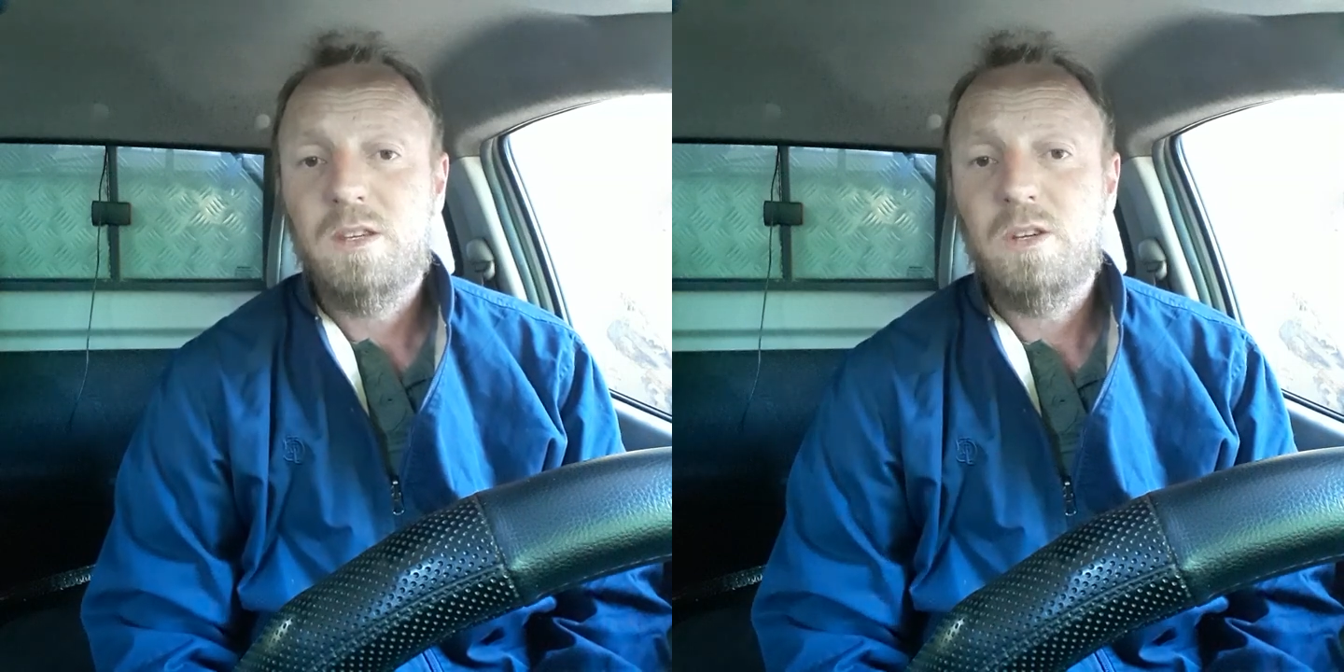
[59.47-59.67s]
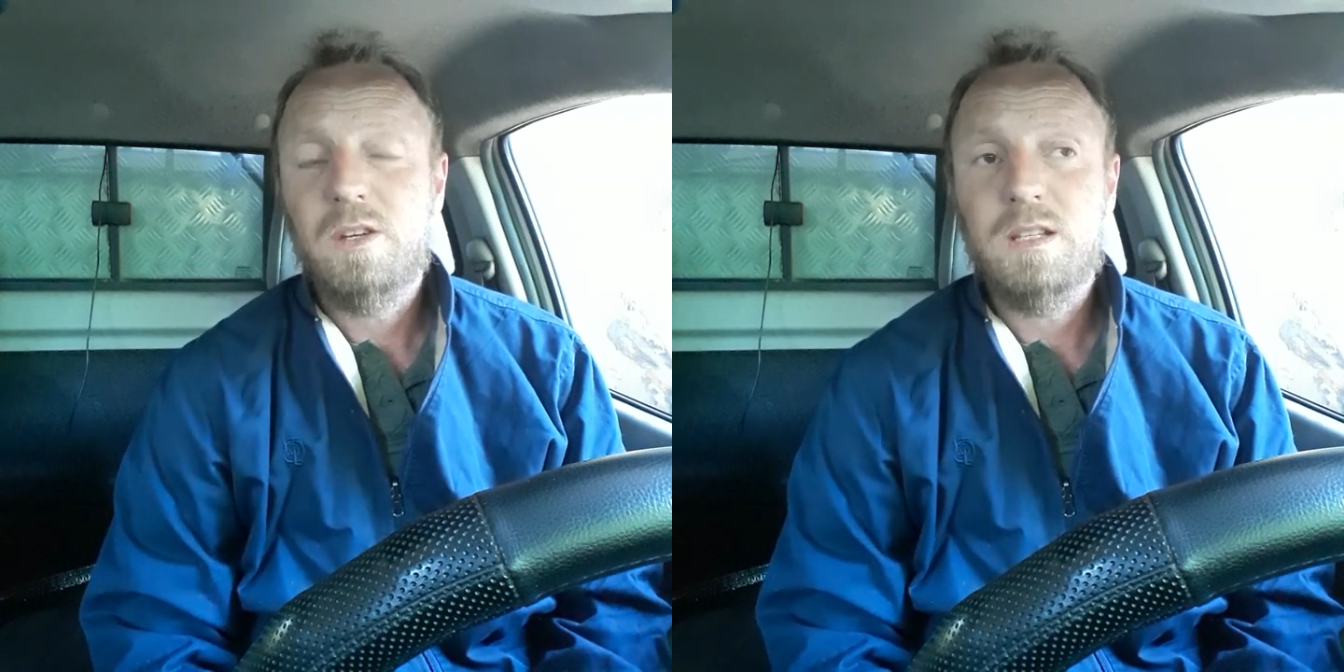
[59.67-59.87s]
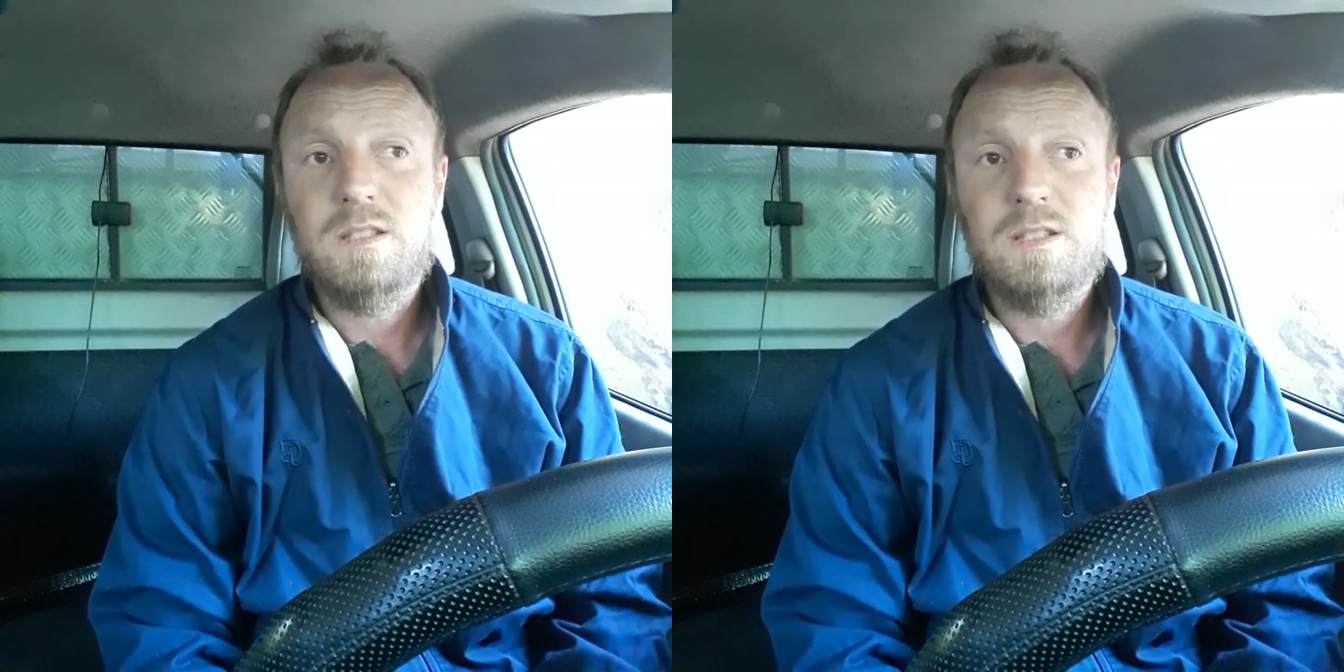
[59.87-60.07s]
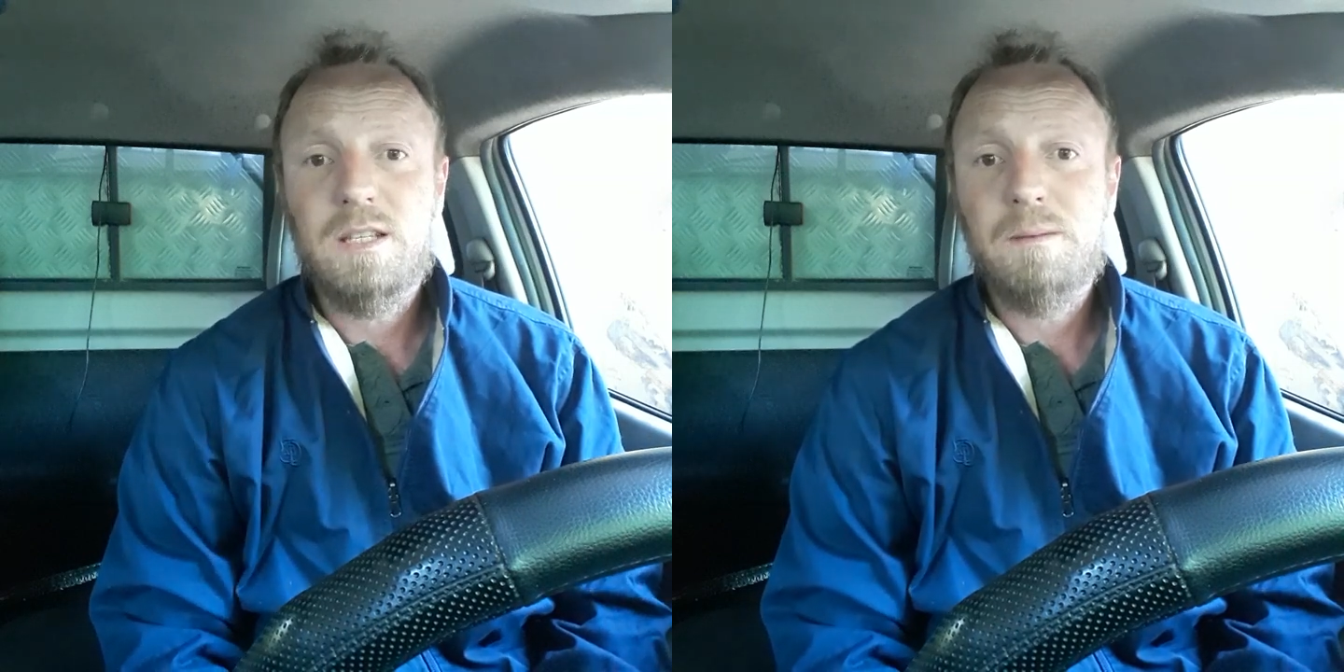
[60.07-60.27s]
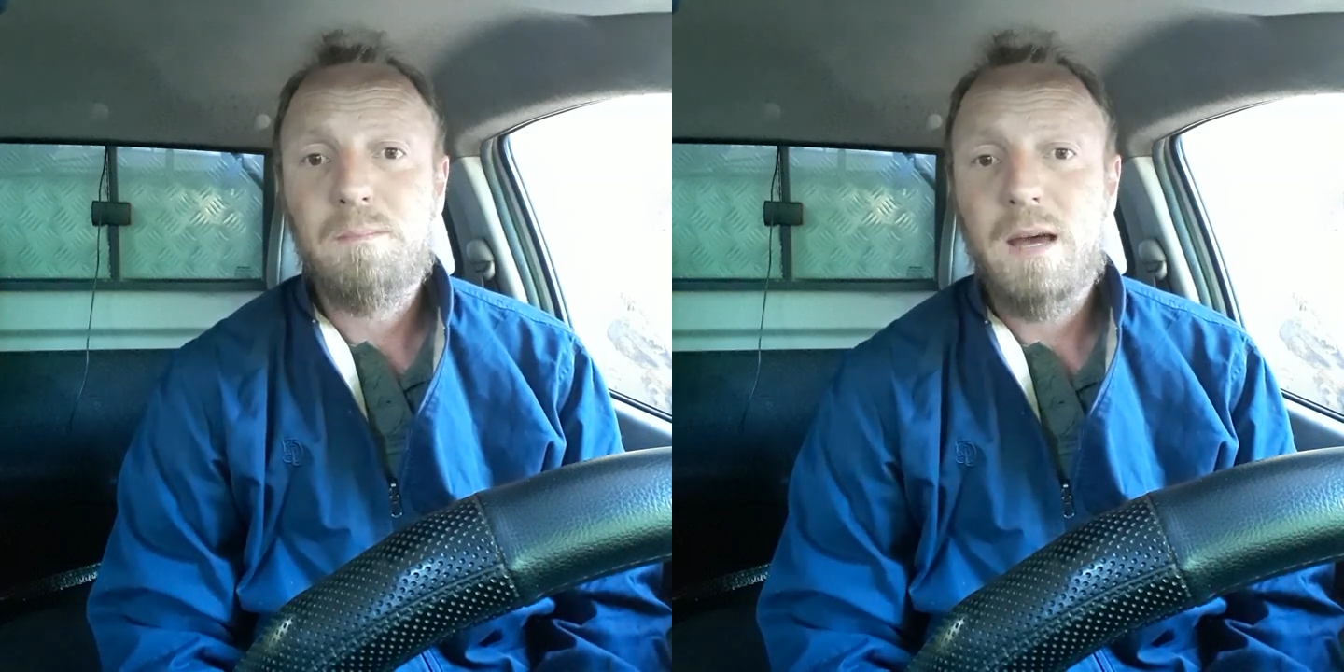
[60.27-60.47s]
you can
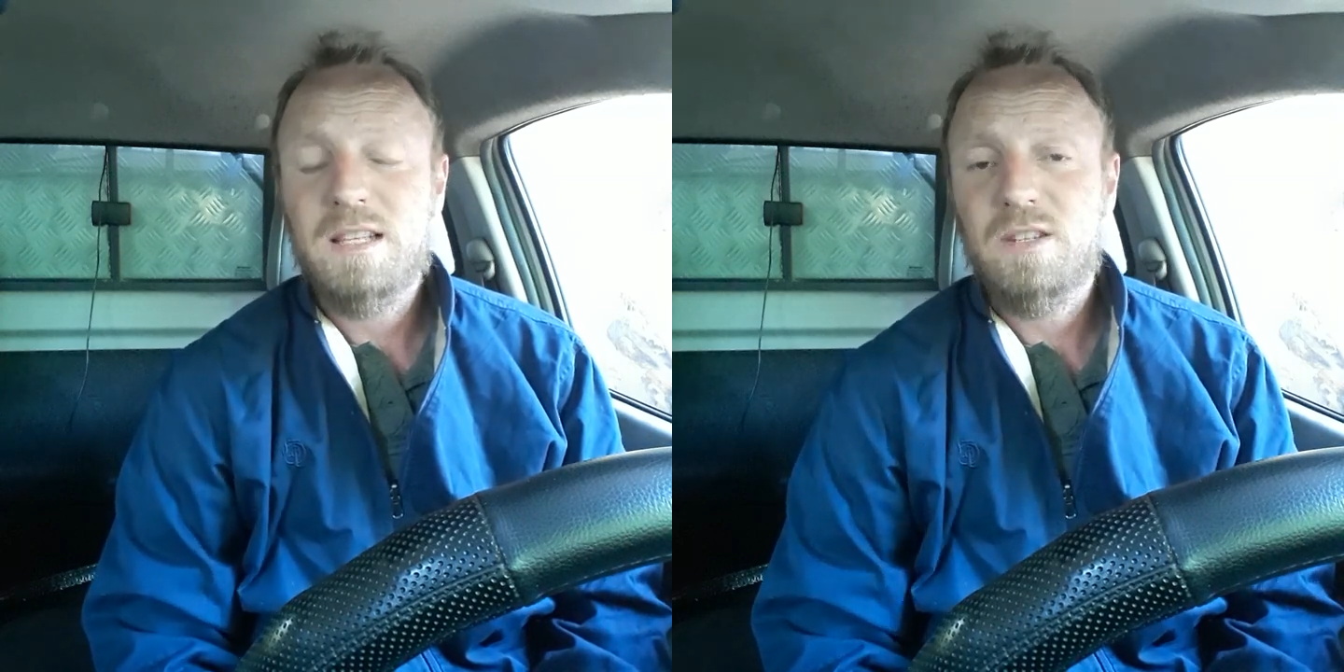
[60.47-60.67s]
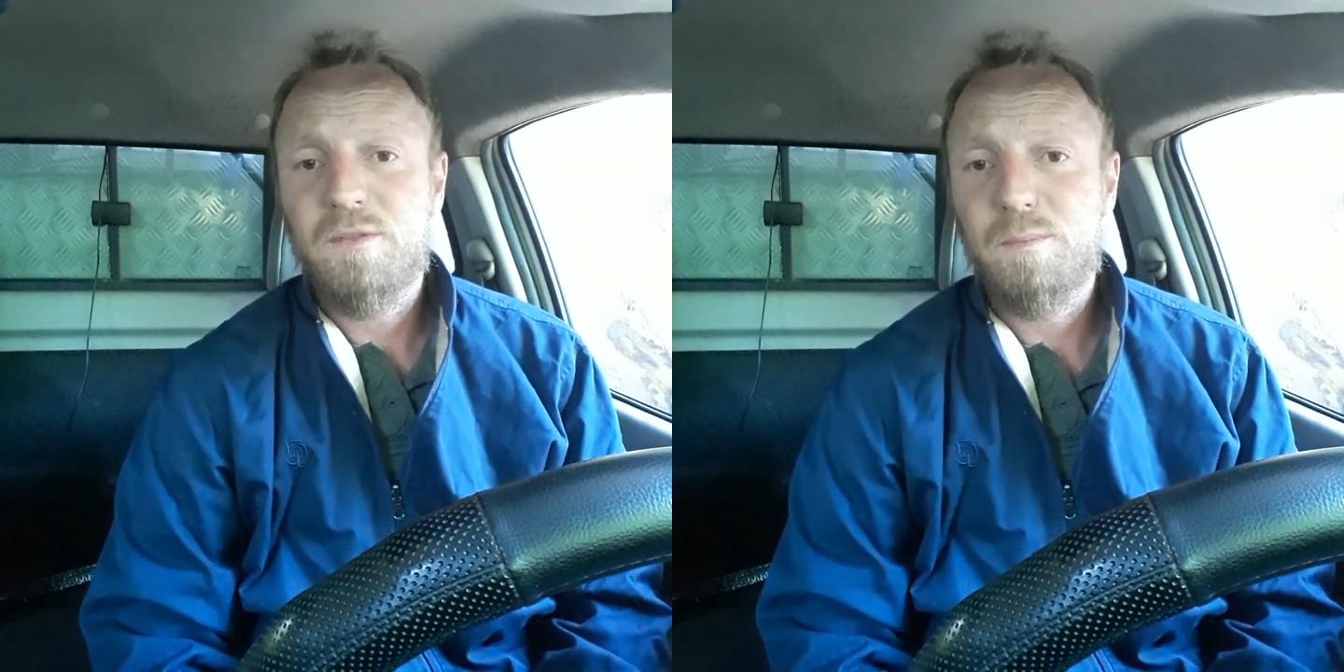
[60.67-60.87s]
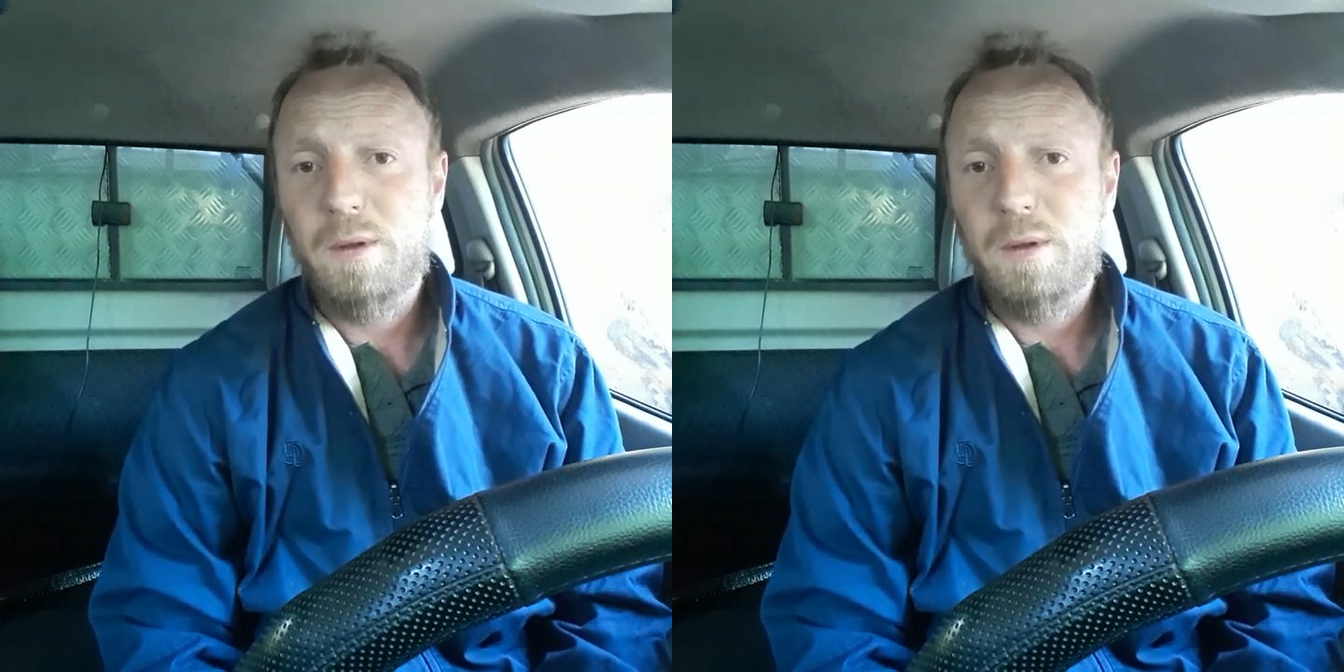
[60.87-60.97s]
see massive